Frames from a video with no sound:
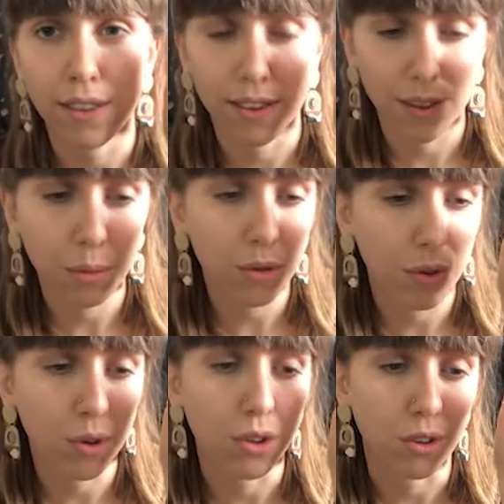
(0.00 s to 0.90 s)
The Sims
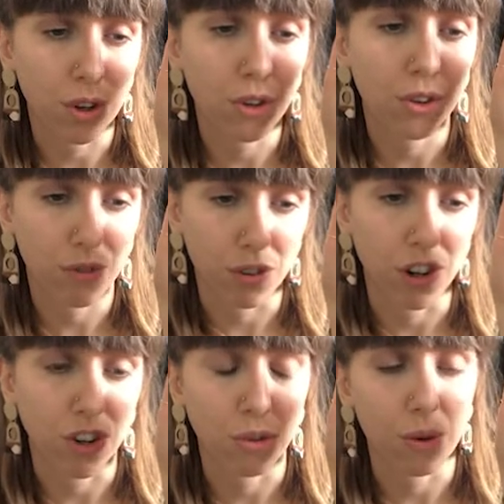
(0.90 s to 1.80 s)
4 does not do
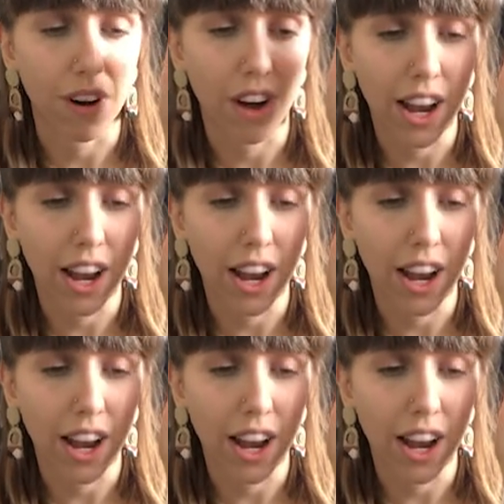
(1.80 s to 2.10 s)
fringe as well.